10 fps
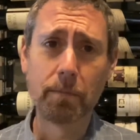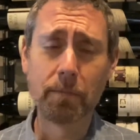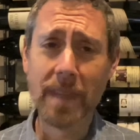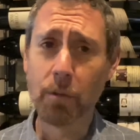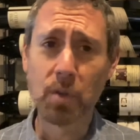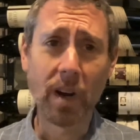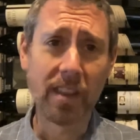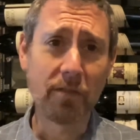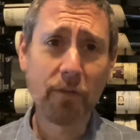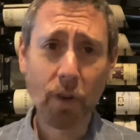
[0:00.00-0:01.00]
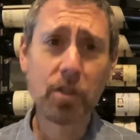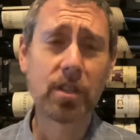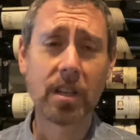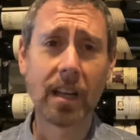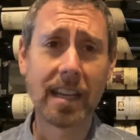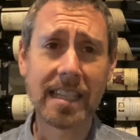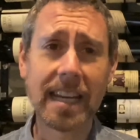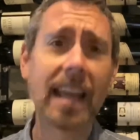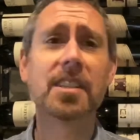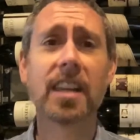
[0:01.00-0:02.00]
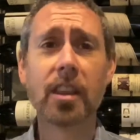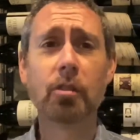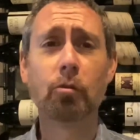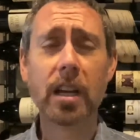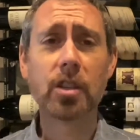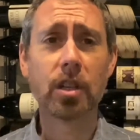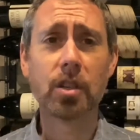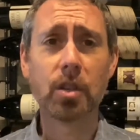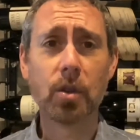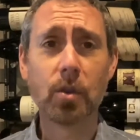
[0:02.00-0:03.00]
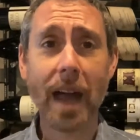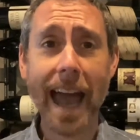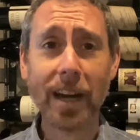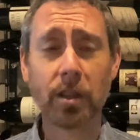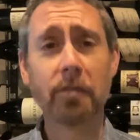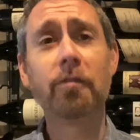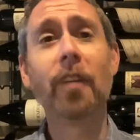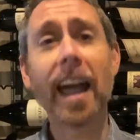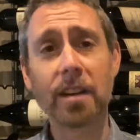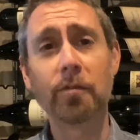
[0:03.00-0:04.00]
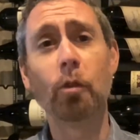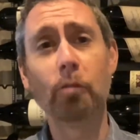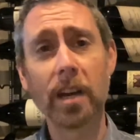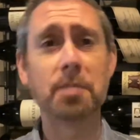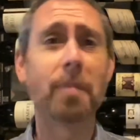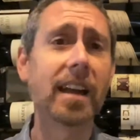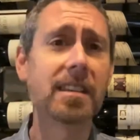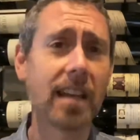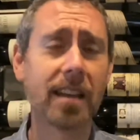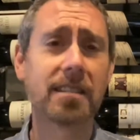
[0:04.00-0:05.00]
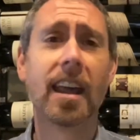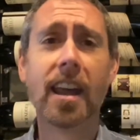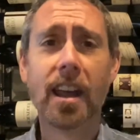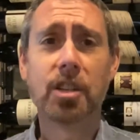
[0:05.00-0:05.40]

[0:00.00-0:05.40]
It was one of the first estates in the region to actually fight for Rías Baixas to